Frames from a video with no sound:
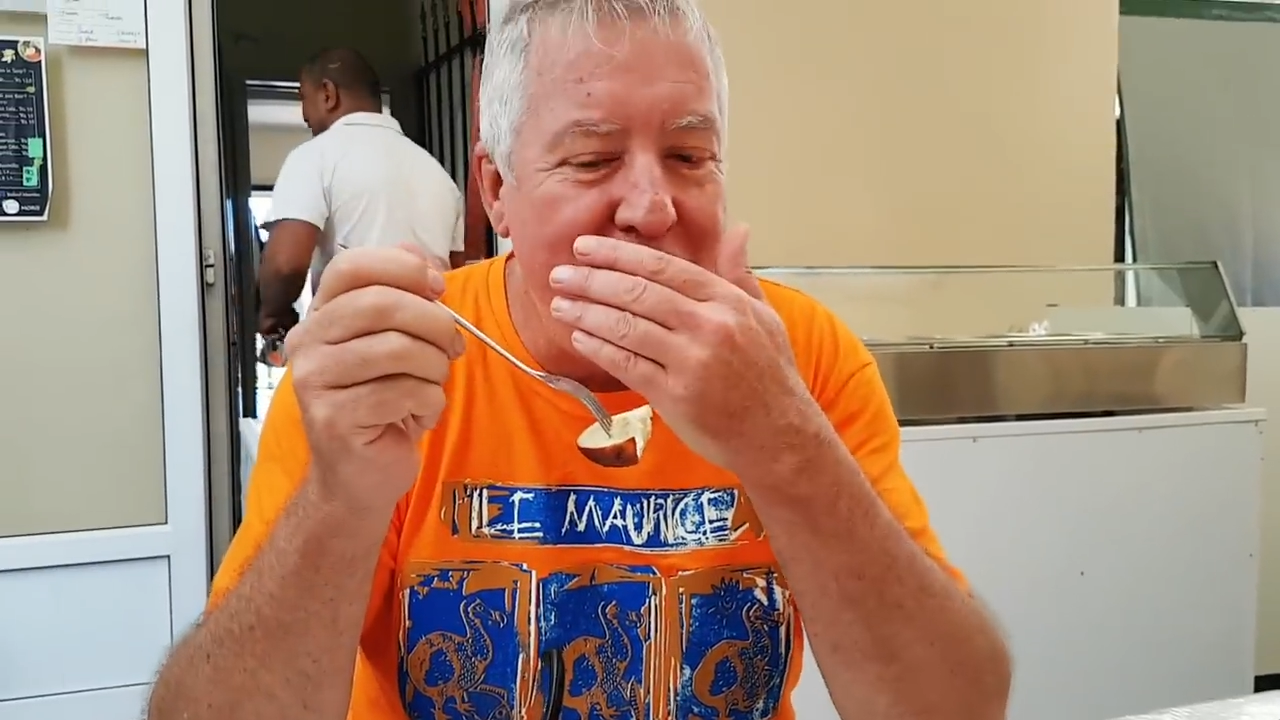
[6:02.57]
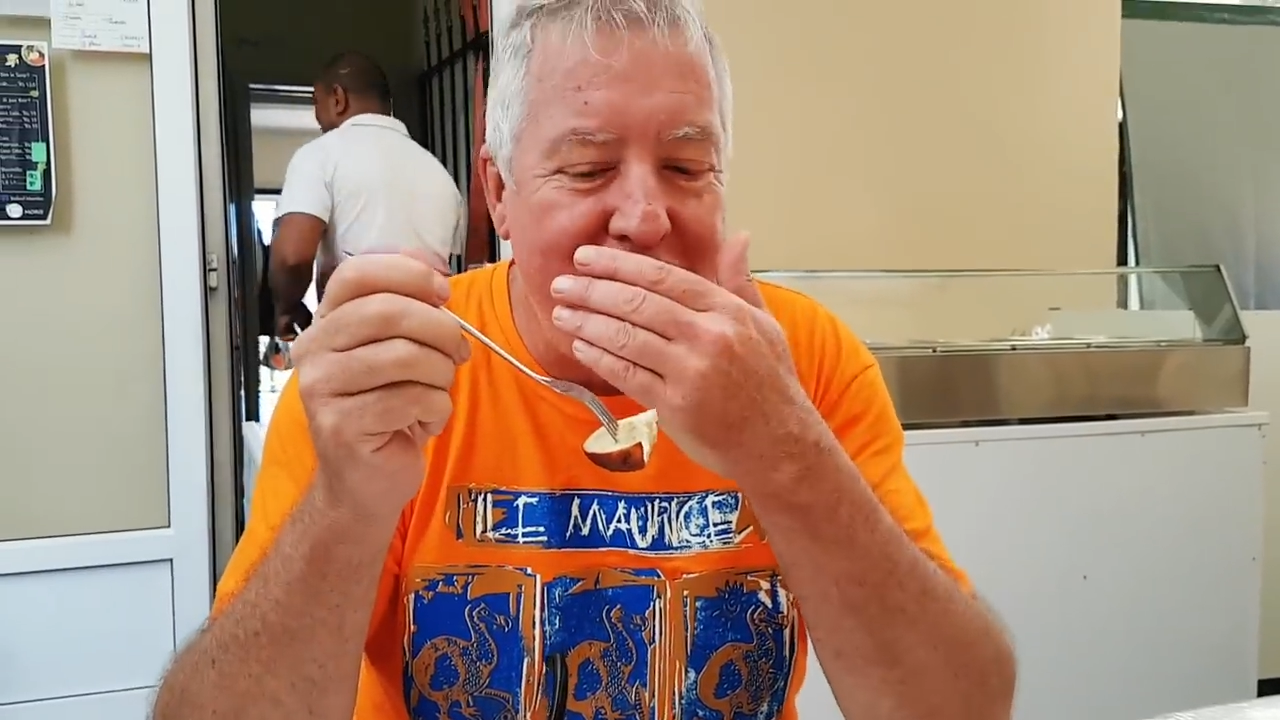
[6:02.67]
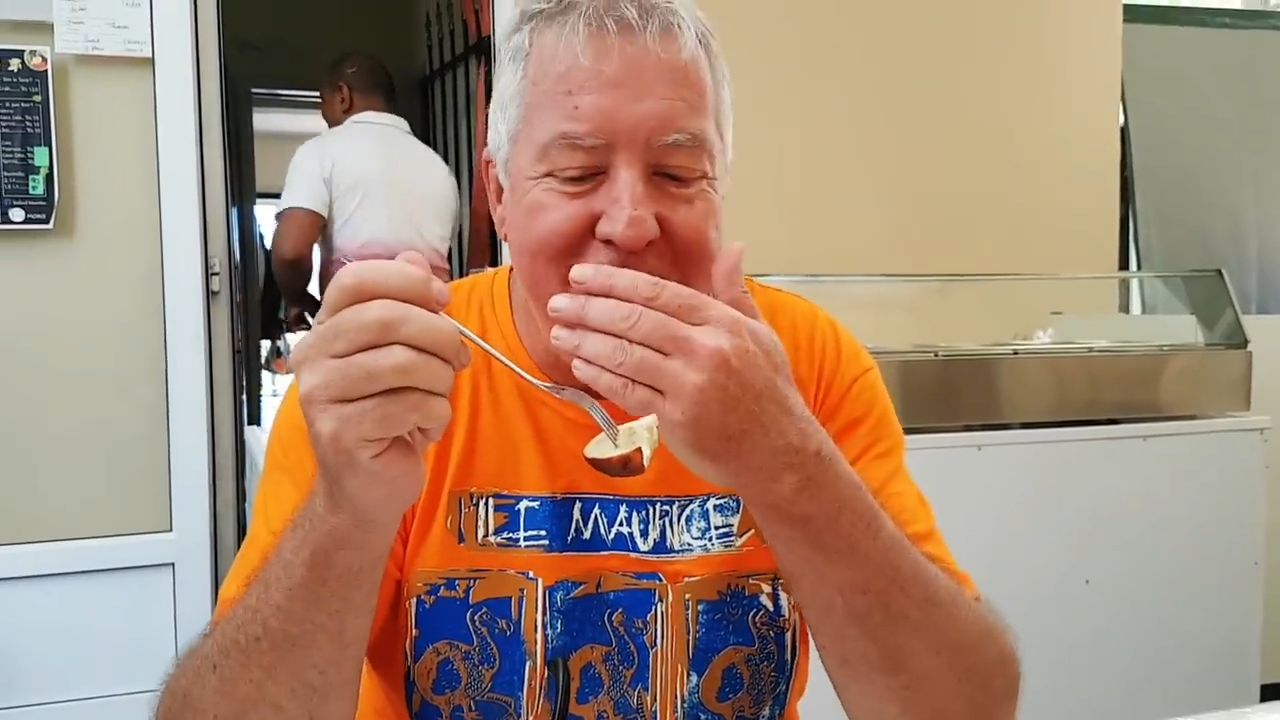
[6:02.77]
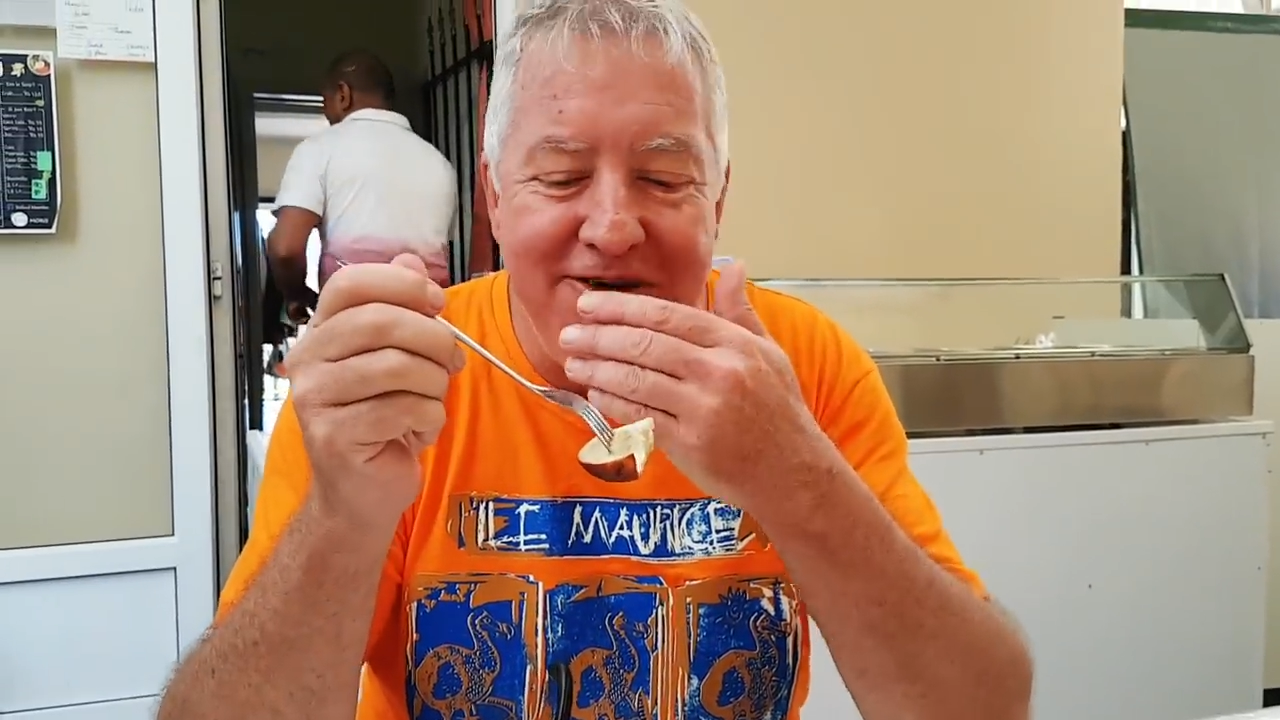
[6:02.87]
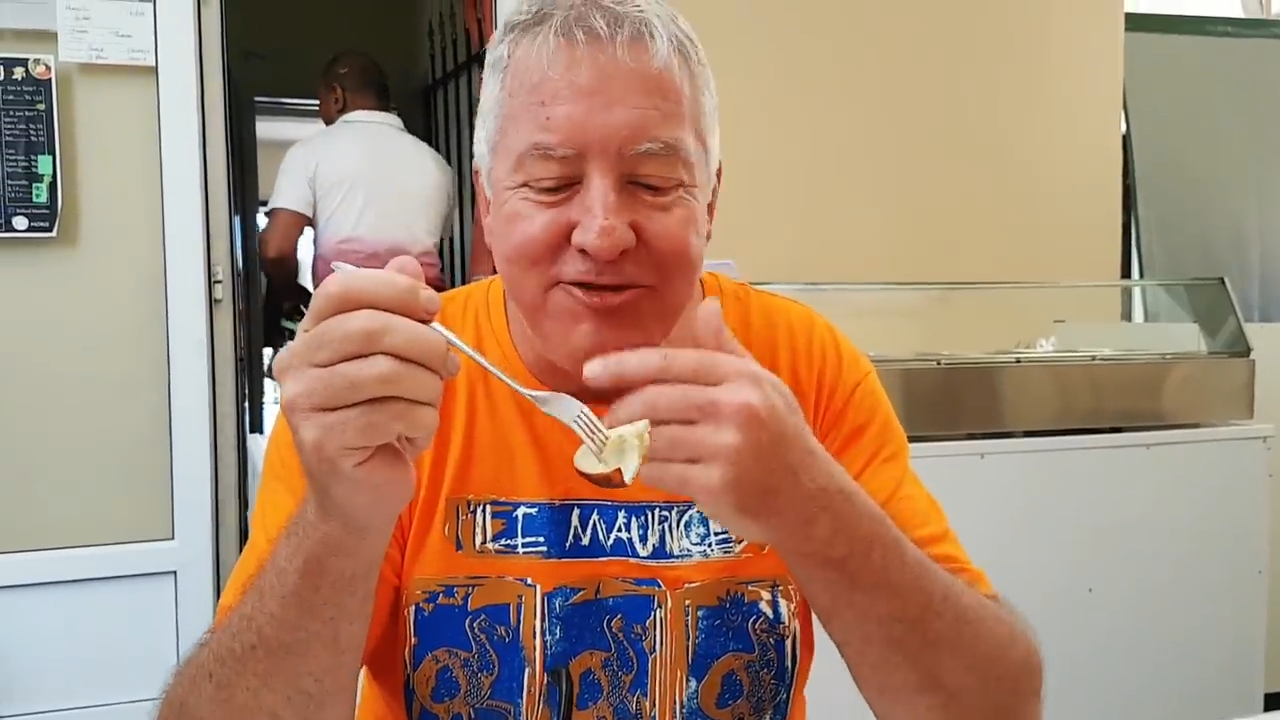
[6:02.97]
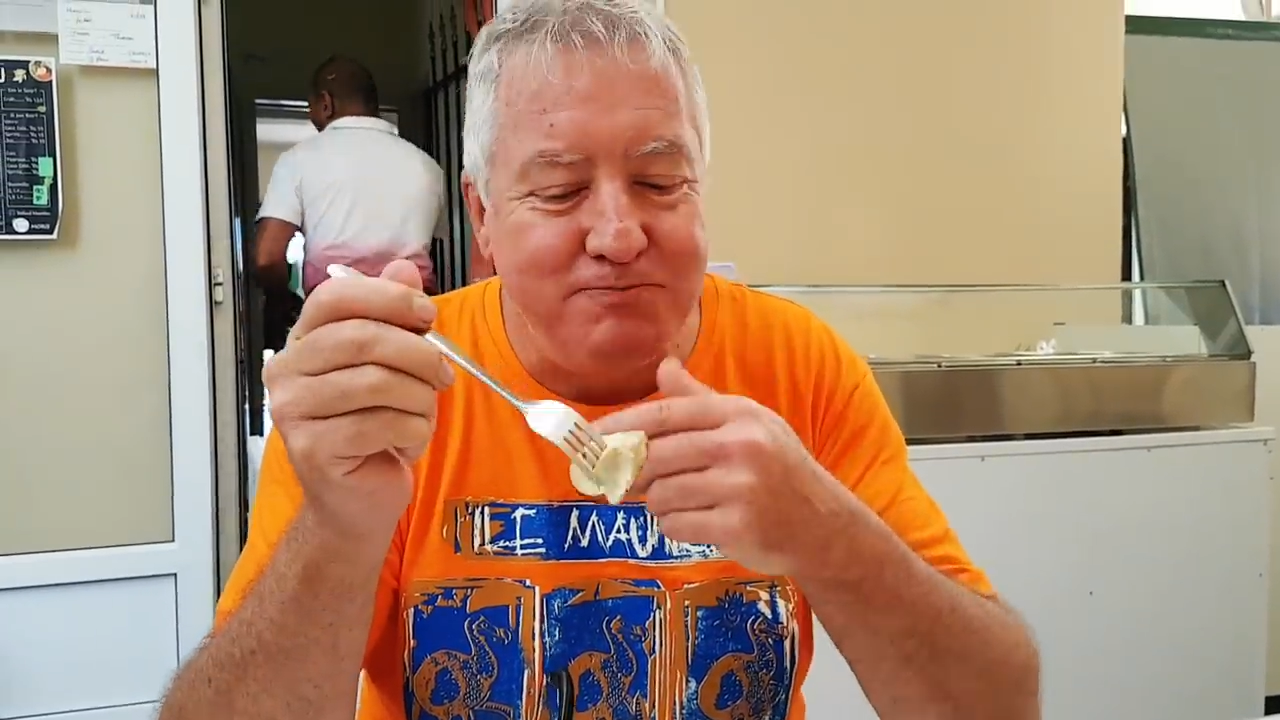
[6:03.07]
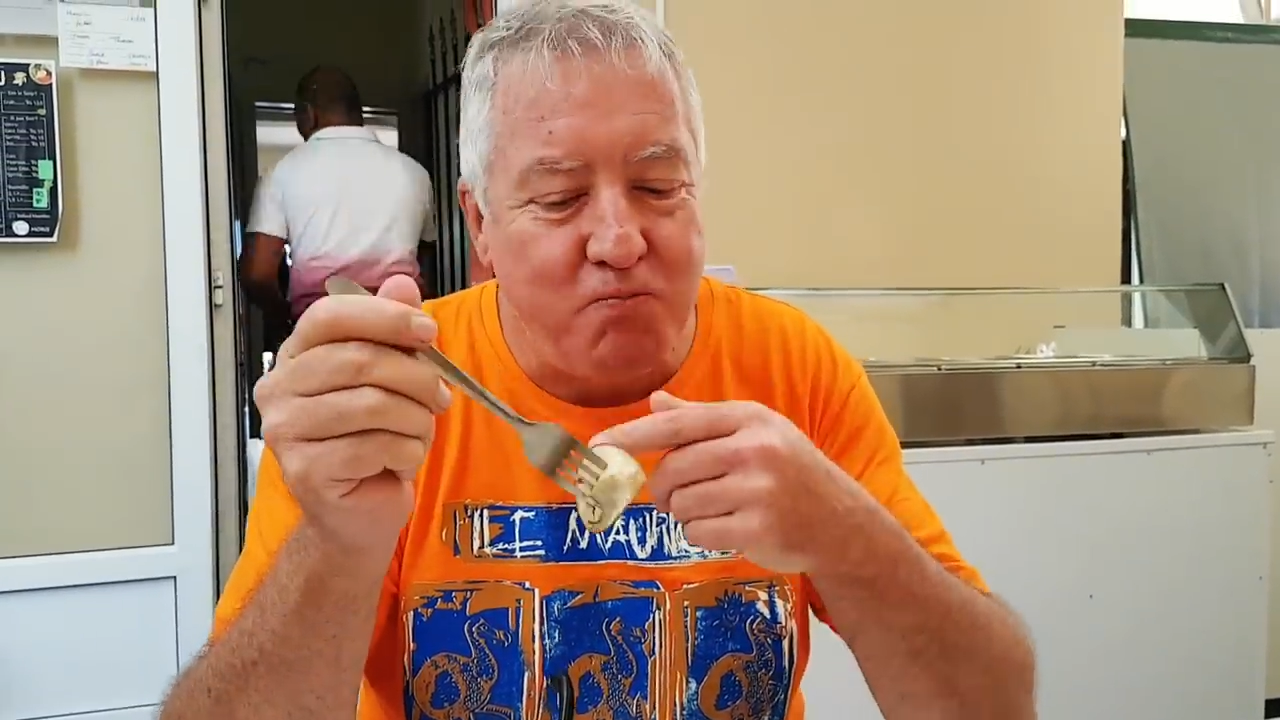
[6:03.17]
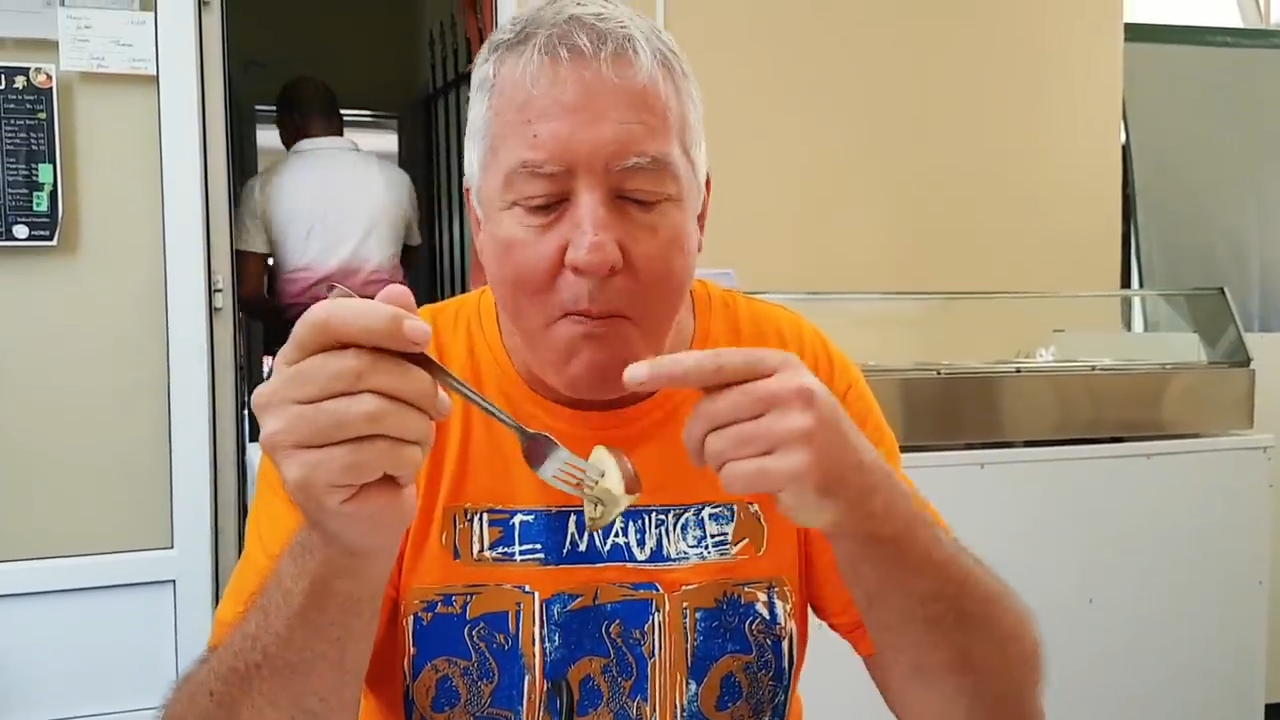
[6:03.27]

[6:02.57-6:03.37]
boiled eggs.